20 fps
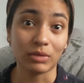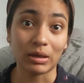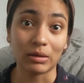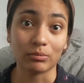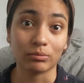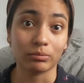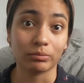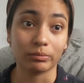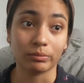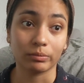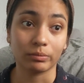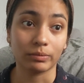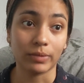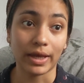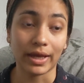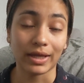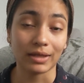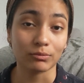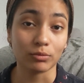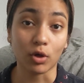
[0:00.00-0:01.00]
my
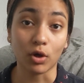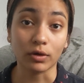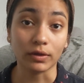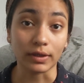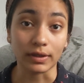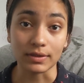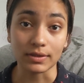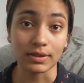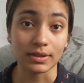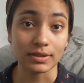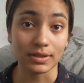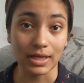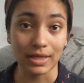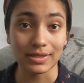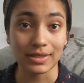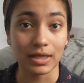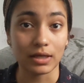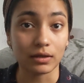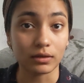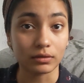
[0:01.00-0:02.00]
pant pockets, because
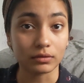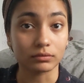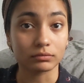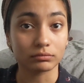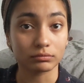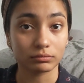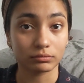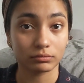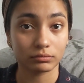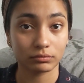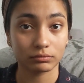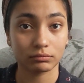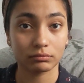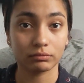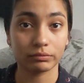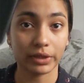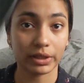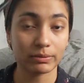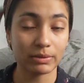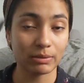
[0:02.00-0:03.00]
that's how
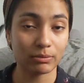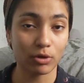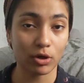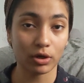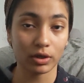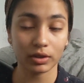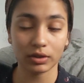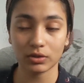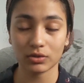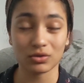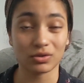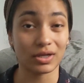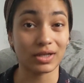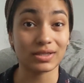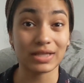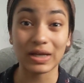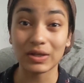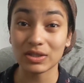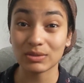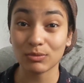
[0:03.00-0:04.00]
big my pocket is, or
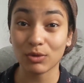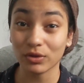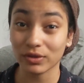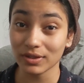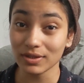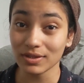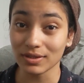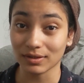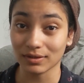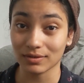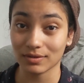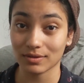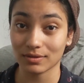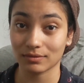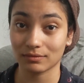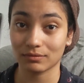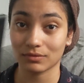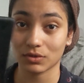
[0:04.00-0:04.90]
that's how small this is.